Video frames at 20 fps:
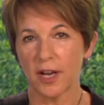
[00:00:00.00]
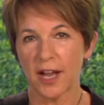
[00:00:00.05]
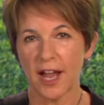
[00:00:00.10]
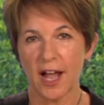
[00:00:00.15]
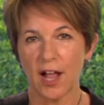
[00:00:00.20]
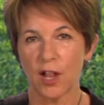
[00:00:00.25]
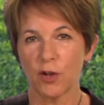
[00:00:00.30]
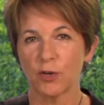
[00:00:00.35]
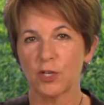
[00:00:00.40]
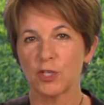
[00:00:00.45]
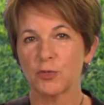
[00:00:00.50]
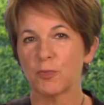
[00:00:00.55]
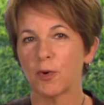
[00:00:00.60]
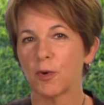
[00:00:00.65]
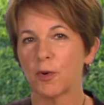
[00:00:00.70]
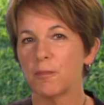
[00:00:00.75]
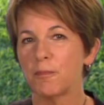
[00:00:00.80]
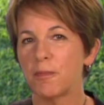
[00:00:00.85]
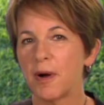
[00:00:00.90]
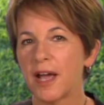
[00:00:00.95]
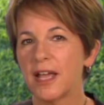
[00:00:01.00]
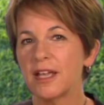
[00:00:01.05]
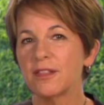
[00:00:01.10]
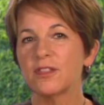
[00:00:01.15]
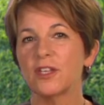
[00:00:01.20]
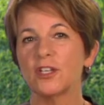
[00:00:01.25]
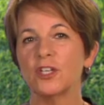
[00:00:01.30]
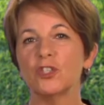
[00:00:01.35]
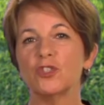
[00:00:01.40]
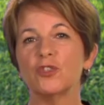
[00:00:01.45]
calories per bite
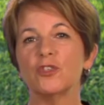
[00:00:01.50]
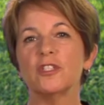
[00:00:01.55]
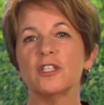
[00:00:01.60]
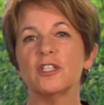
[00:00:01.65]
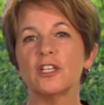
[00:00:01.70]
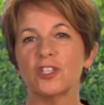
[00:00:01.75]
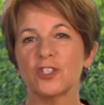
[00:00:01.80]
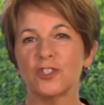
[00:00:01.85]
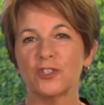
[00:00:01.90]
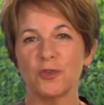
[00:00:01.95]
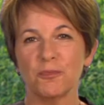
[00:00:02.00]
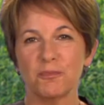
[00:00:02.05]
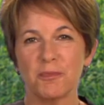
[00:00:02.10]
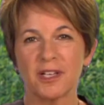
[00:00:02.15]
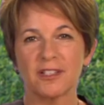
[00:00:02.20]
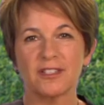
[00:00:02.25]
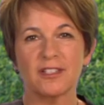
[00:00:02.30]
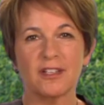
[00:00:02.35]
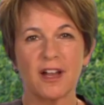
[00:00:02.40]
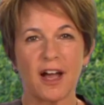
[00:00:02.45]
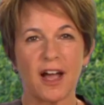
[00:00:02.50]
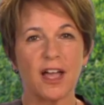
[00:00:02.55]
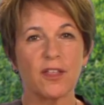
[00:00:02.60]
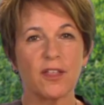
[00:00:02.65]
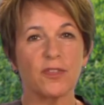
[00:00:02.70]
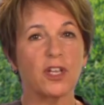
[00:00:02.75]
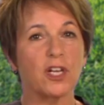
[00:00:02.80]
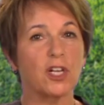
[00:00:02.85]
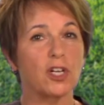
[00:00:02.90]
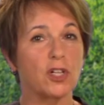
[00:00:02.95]
than a traditional mixed
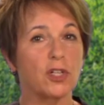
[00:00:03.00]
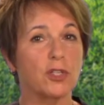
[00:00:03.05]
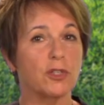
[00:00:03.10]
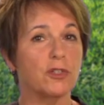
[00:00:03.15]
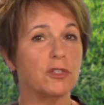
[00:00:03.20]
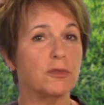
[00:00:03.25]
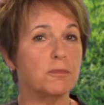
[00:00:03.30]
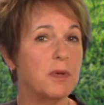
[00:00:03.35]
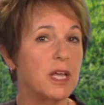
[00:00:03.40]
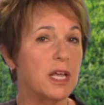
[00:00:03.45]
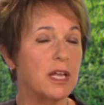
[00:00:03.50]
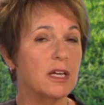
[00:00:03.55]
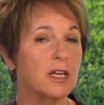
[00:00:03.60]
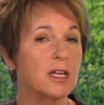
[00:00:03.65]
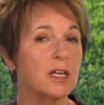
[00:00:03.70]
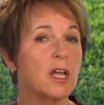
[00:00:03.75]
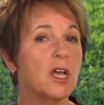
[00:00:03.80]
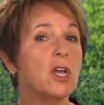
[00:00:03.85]
diet that includes meat.